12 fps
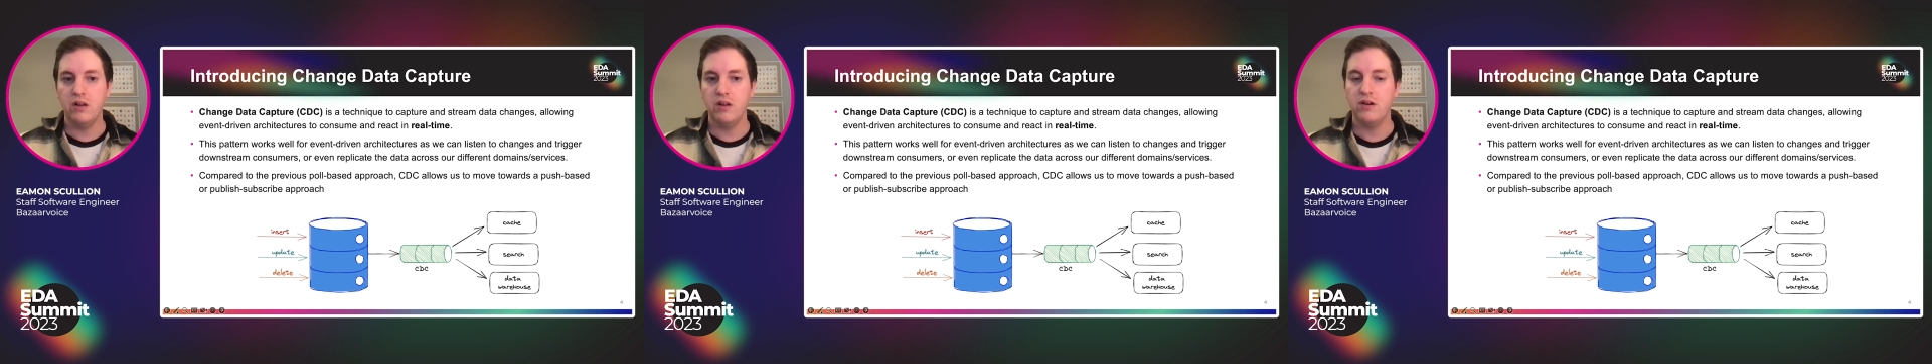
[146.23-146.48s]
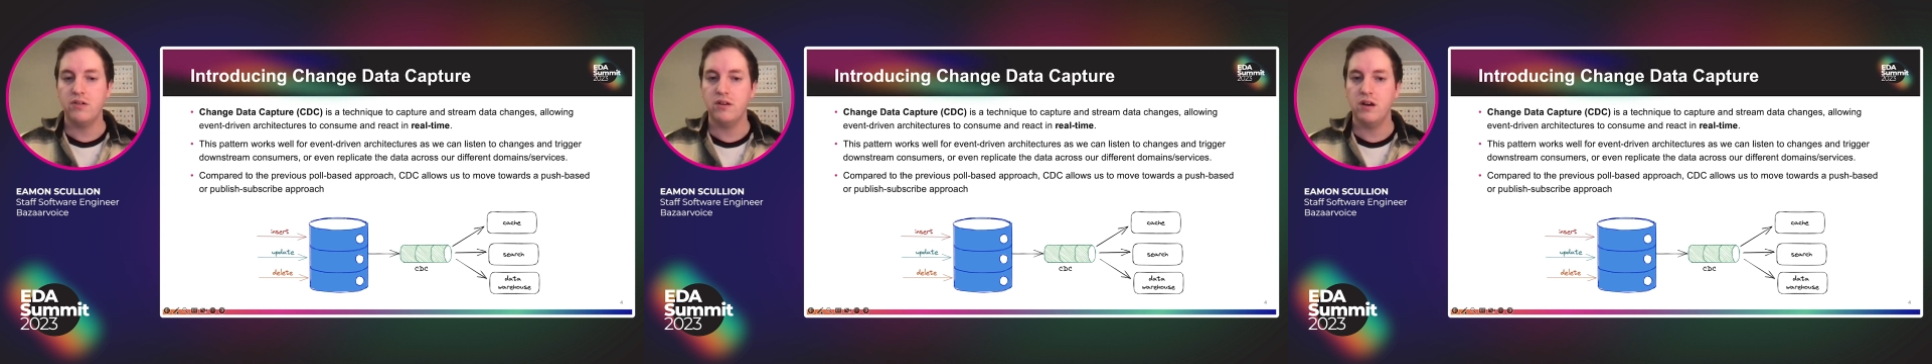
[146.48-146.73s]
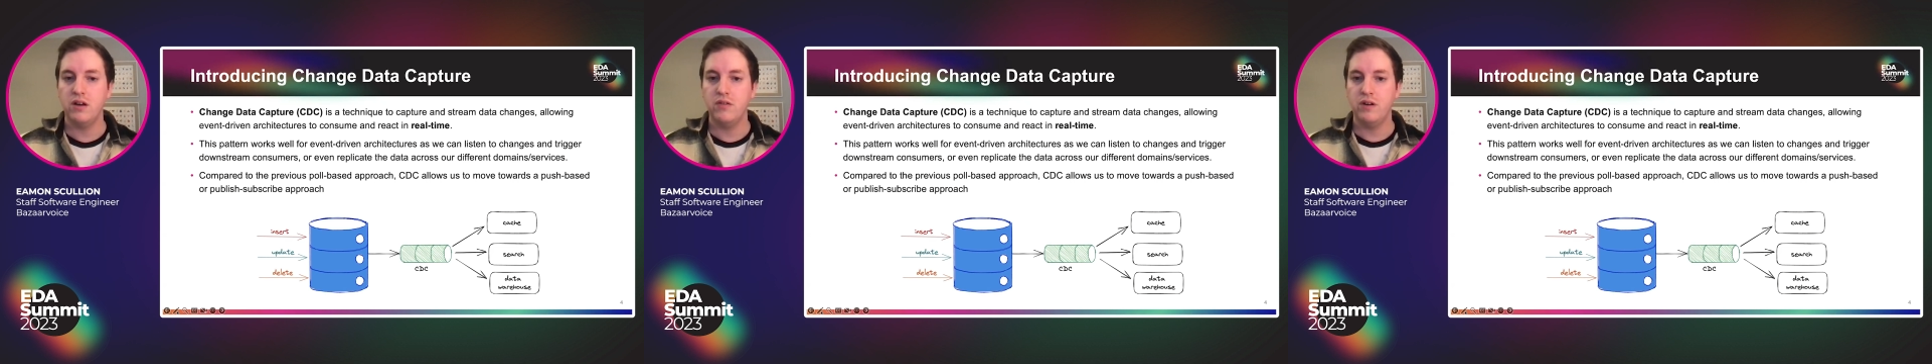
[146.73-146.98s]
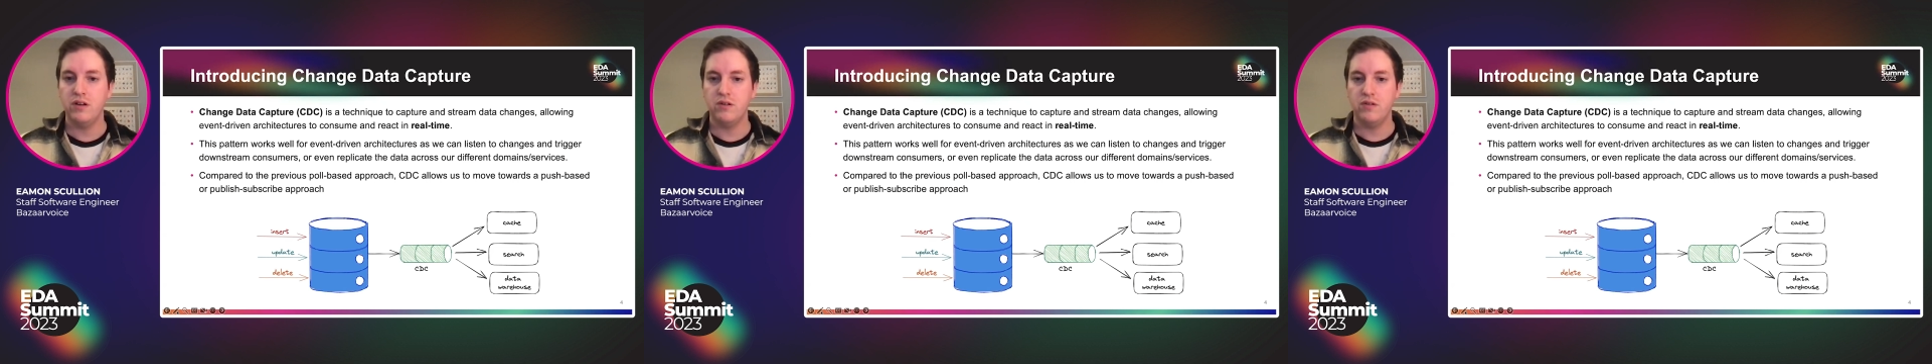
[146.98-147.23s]
alongside
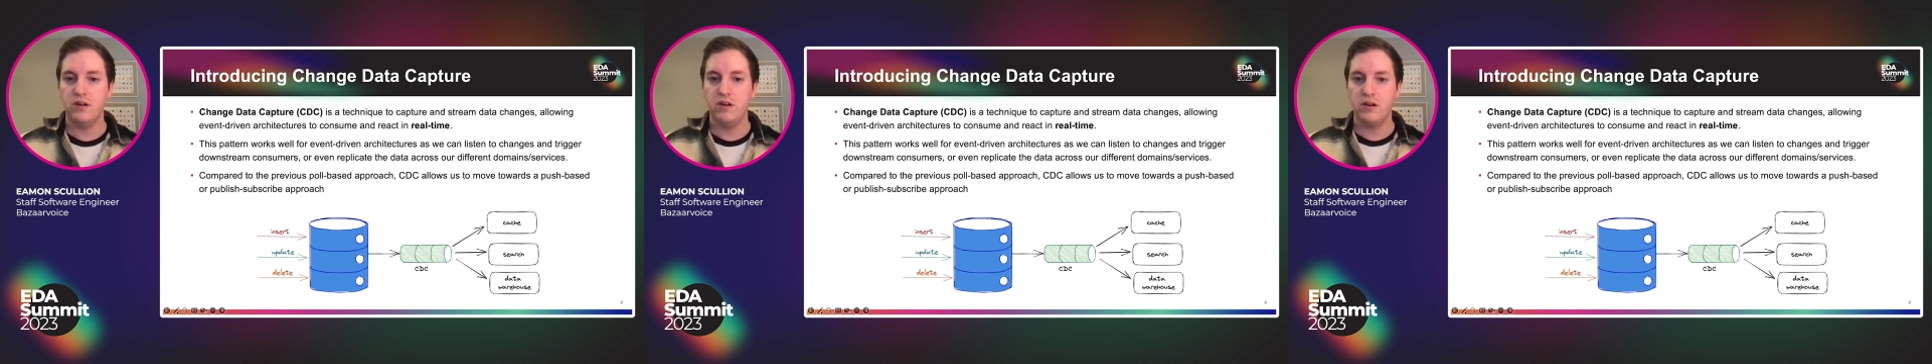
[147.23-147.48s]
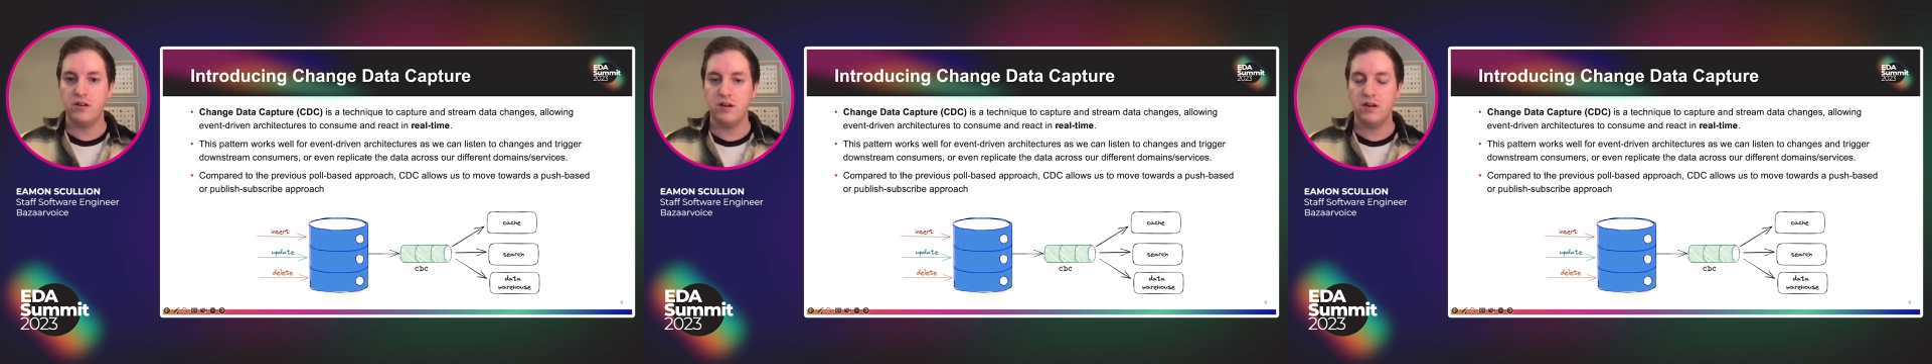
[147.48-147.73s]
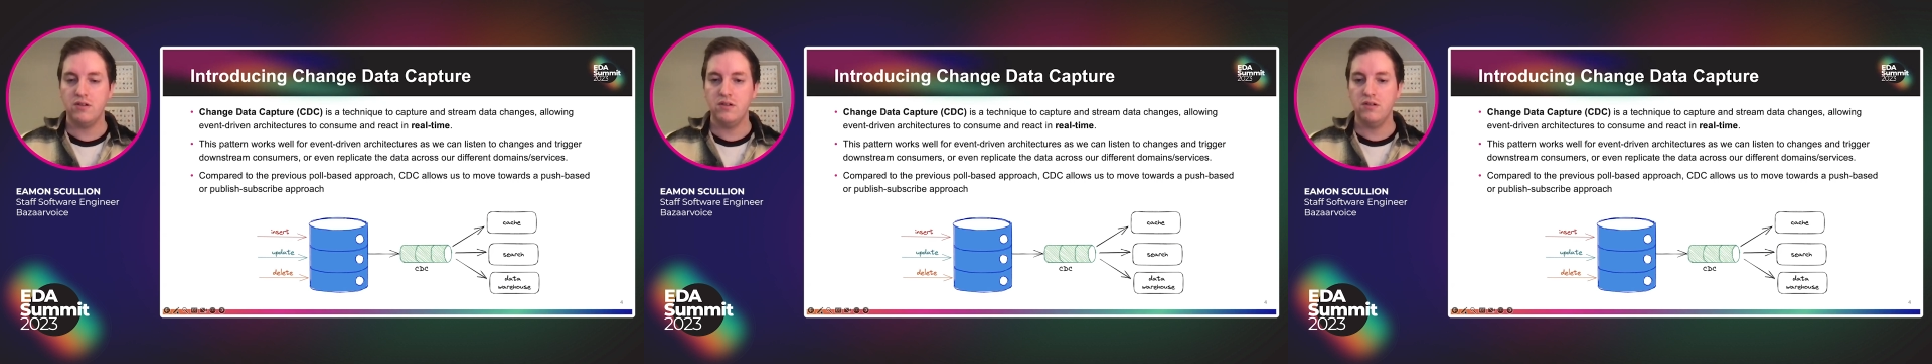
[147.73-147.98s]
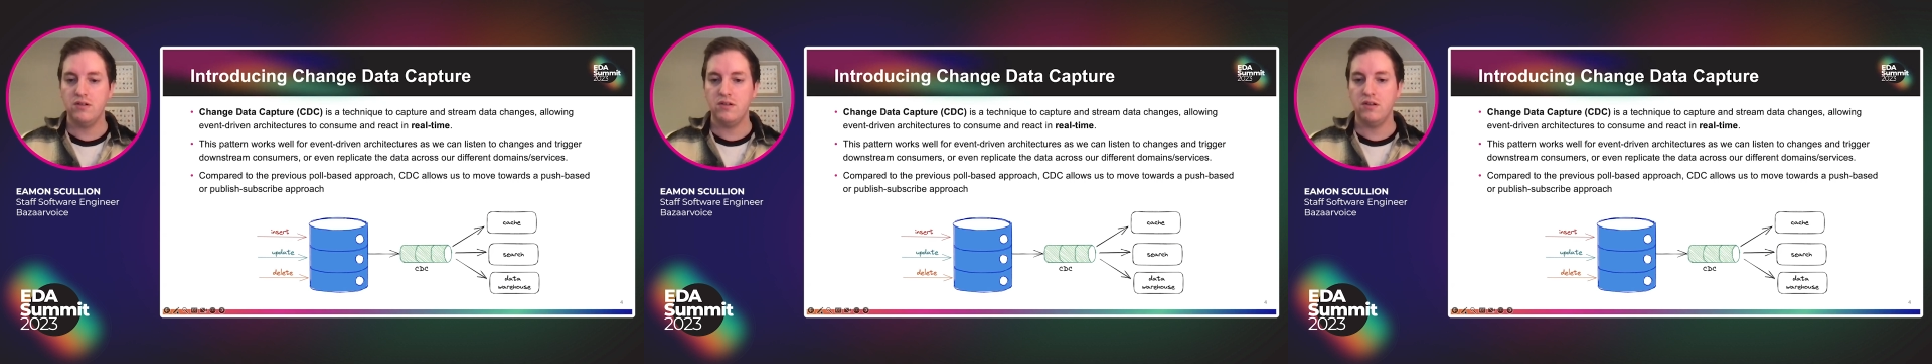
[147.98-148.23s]
event-driven
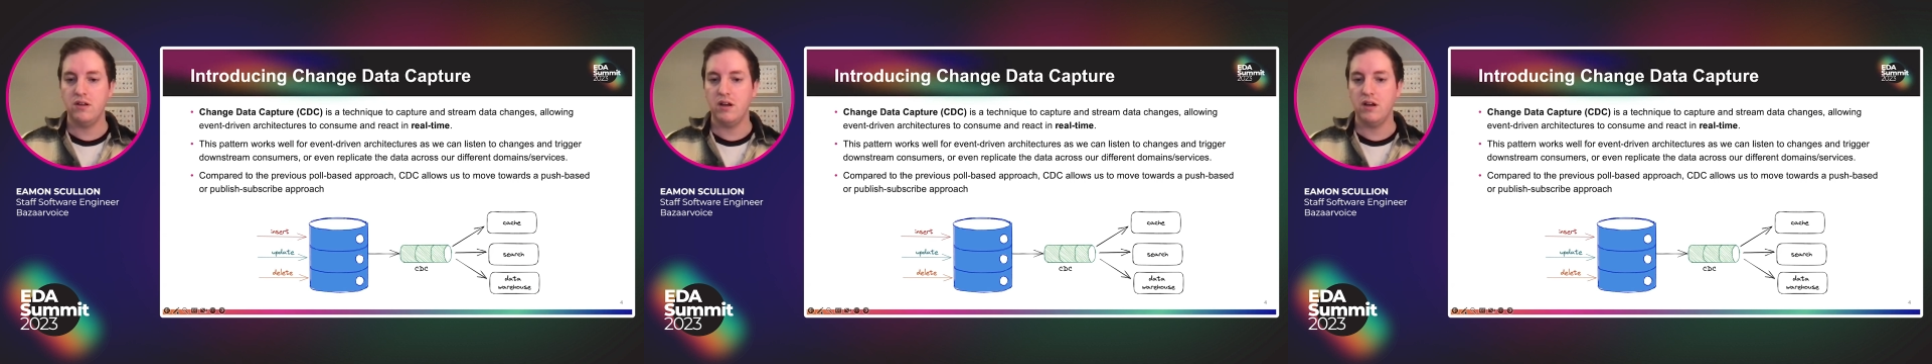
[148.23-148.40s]
architectures,